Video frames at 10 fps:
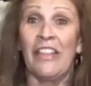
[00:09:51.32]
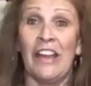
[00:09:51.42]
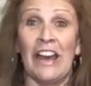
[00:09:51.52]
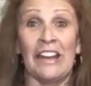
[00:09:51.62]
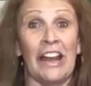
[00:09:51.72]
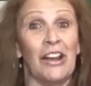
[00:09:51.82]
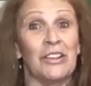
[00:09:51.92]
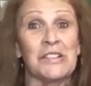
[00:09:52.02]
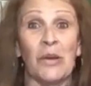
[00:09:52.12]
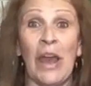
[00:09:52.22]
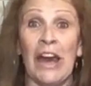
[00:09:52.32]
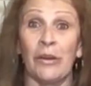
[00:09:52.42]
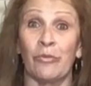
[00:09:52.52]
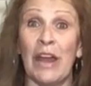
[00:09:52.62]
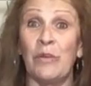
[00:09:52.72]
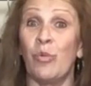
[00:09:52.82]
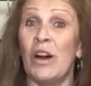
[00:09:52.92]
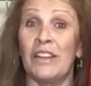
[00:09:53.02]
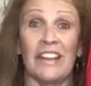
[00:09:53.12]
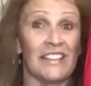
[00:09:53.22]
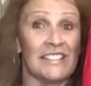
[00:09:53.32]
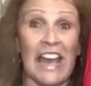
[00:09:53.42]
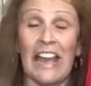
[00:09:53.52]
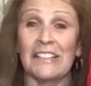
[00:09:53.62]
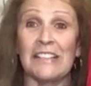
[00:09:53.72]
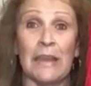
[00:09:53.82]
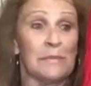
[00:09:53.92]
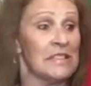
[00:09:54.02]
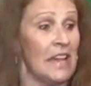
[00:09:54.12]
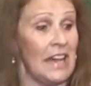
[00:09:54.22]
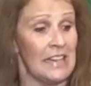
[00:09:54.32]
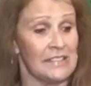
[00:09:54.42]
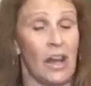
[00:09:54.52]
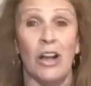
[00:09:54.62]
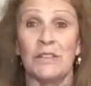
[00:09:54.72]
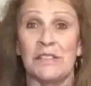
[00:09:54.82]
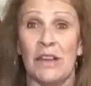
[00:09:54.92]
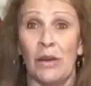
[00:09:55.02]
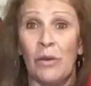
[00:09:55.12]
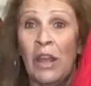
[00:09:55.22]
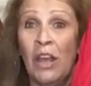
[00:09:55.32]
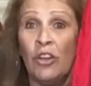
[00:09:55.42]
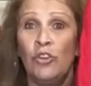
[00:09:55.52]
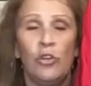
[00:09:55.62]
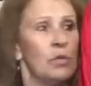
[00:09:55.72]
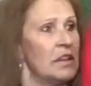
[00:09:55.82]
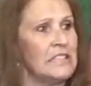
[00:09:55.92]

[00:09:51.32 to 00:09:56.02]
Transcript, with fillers: that I also had a red one, exact same size, also new with